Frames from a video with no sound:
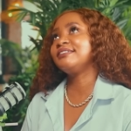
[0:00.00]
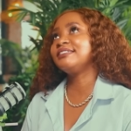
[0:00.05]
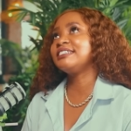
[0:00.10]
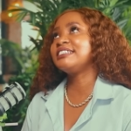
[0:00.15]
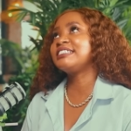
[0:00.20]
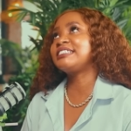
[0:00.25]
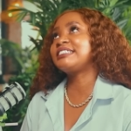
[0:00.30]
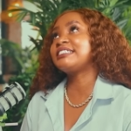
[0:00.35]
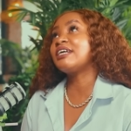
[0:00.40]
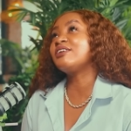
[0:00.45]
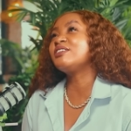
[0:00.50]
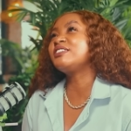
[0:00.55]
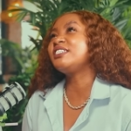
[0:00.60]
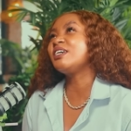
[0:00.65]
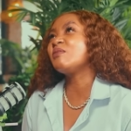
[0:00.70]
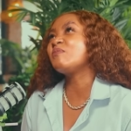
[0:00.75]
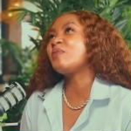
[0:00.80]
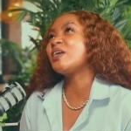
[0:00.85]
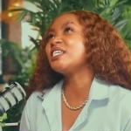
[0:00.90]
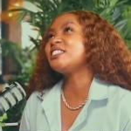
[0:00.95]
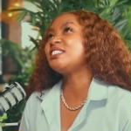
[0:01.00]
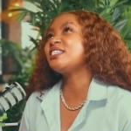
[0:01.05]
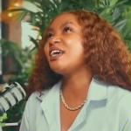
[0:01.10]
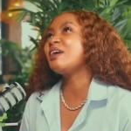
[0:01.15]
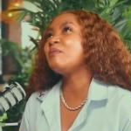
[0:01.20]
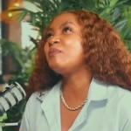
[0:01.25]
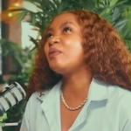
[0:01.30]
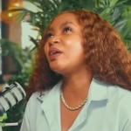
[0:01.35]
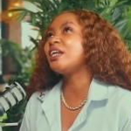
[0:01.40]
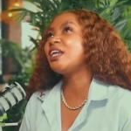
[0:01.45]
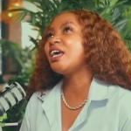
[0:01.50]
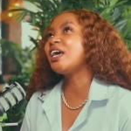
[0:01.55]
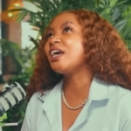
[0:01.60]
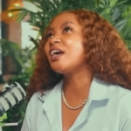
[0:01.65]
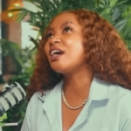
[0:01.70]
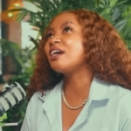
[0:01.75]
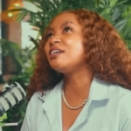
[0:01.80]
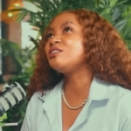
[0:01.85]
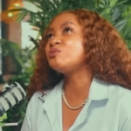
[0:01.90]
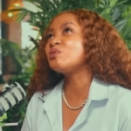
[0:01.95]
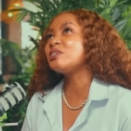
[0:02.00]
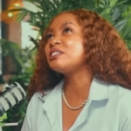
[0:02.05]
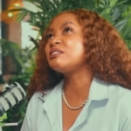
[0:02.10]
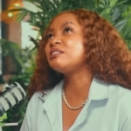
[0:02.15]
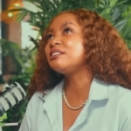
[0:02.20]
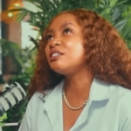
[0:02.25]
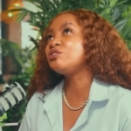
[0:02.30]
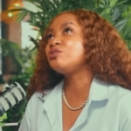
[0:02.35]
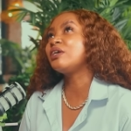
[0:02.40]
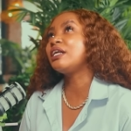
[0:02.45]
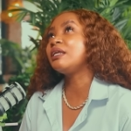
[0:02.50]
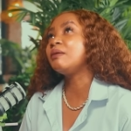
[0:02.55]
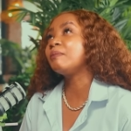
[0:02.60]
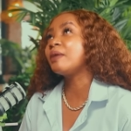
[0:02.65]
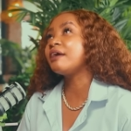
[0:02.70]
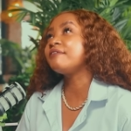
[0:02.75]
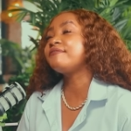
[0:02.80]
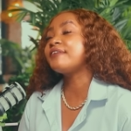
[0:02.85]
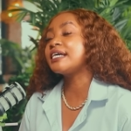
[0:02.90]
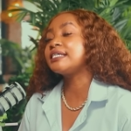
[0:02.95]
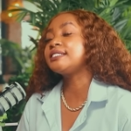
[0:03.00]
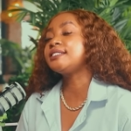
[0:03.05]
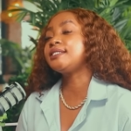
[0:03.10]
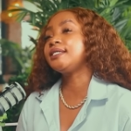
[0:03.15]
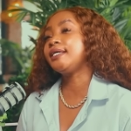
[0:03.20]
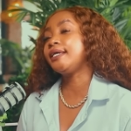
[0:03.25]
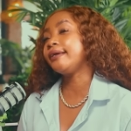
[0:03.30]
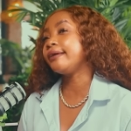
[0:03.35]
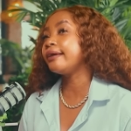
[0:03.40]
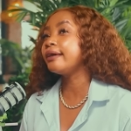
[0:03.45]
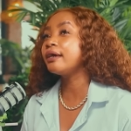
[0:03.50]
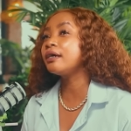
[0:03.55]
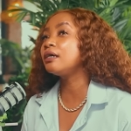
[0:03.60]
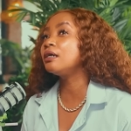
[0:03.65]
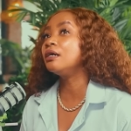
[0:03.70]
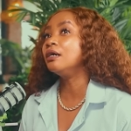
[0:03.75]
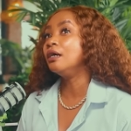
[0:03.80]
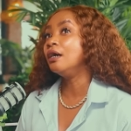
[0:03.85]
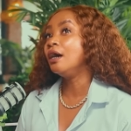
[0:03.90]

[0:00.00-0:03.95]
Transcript: insulting per se, but like, it was literally my first gig.